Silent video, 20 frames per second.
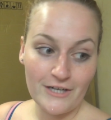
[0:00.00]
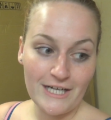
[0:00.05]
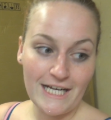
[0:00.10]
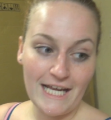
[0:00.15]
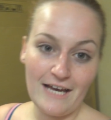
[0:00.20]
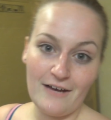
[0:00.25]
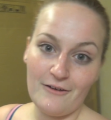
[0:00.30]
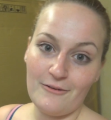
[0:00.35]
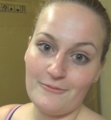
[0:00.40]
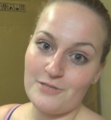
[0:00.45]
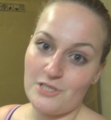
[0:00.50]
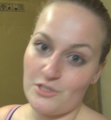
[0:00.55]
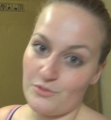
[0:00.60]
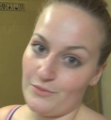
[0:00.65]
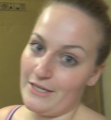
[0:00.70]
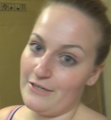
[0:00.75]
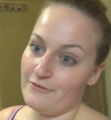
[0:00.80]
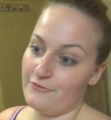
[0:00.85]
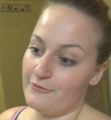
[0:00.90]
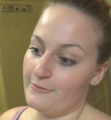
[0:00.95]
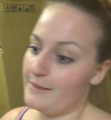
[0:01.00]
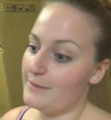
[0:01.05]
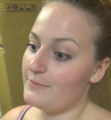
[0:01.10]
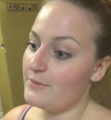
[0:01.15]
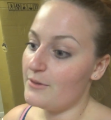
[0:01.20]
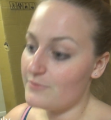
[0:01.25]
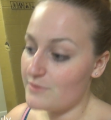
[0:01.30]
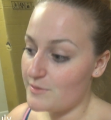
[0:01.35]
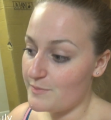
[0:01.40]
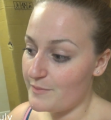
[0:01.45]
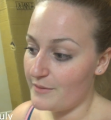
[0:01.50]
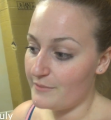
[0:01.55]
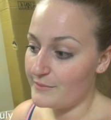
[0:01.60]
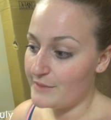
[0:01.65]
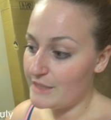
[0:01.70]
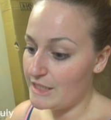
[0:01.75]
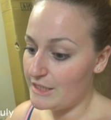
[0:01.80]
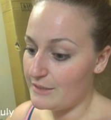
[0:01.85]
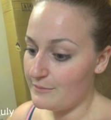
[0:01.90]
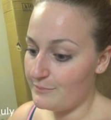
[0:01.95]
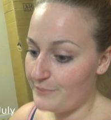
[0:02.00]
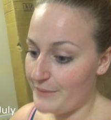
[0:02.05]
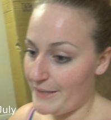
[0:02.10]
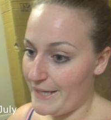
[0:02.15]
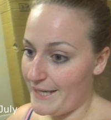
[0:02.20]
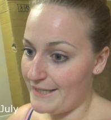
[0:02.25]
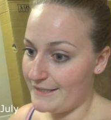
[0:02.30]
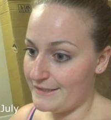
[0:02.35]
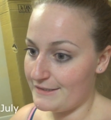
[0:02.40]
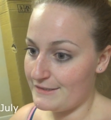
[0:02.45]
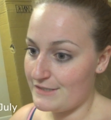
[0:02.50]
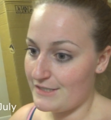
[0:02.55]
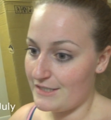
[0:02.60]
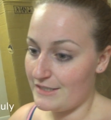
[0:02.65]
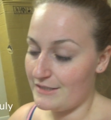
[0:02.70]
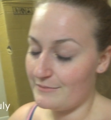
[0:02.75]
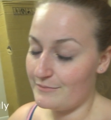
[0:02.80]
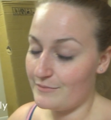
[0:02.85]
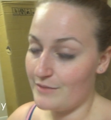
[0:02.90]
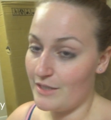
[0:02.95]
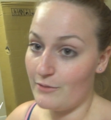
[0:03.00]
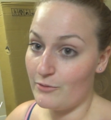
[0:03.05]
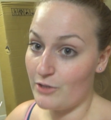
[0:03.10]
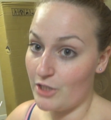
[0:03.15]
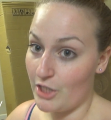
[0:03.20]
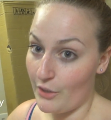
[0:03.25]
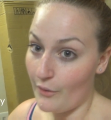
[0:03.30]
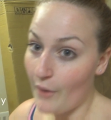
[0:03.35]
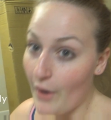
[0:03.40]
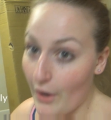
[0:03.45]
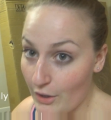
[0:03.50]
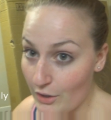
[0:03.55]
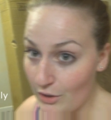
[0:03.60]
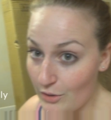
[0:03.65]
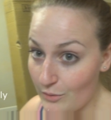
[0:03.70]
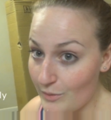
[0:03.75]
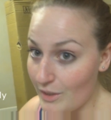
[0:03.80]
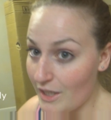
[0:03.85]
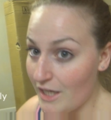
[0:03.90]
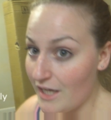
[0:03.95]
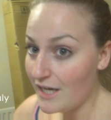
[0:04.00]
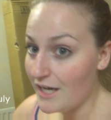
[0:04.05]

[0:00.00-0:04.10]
right now I'm just waiting for my mom to pick me up, and I want to go home.